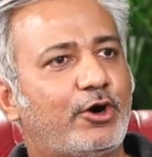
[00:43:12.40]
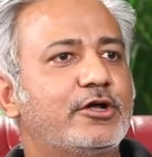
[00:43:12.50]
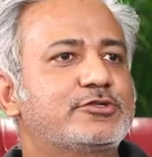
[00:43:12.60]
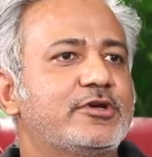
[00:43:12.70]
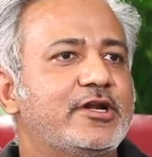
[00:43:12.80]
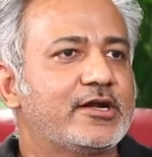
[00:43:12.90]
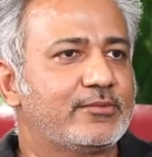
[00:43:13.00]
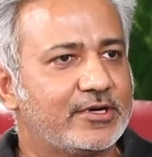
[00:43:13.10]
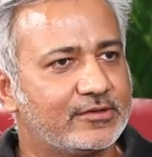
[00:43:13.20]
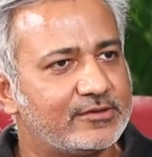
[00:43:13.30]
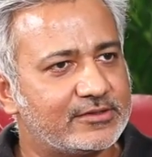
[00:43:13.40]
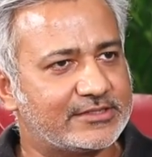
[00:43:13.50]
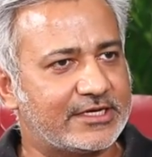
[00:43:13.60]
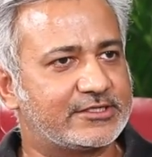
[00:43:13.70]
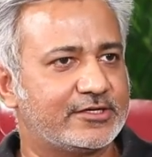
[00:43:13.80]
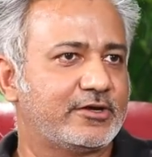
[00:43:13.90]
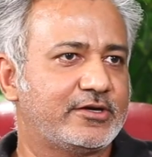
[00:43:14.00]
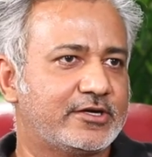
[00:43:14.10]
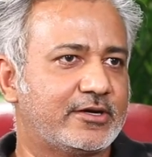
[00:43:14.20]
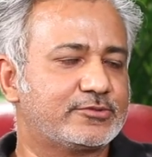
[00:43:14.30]
Also a little bit session
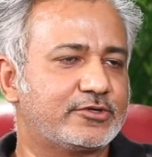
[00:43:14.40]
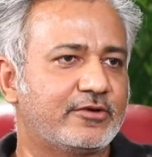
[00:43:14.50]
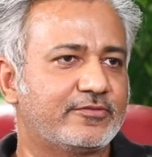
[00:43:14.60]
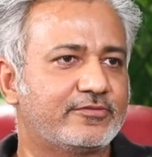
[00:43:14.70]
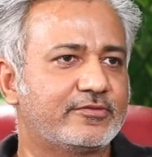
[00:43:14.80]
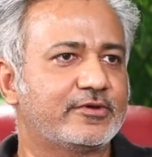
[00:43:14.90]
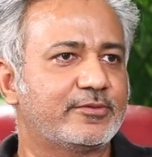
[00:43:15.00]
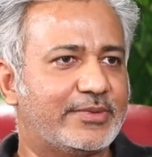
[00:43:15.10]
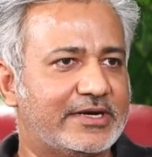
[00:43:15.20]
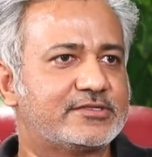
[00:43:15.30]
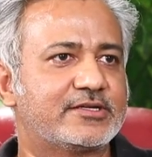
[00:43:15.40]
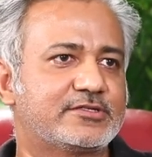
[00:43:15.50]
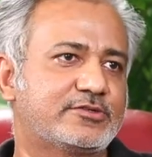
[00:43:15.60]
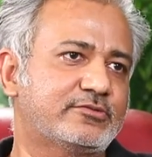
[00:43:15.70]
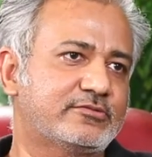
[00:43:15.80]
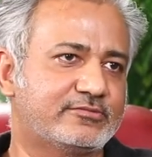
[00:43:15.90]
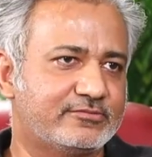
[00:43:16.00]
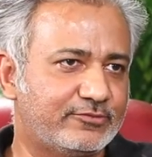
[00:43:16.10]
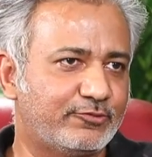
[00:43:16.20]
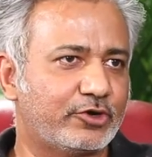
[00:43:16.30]
in terms of pets as to
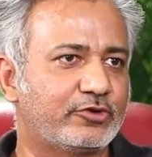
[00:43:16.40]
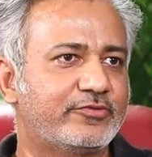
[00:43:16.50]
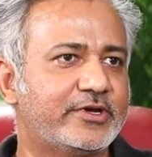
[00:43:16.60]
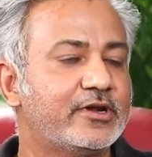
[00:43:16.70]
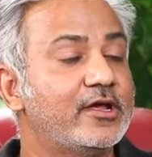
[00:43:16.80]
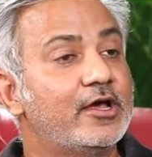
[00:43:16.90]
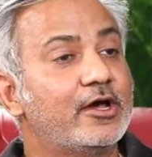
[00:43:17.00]
what to feed.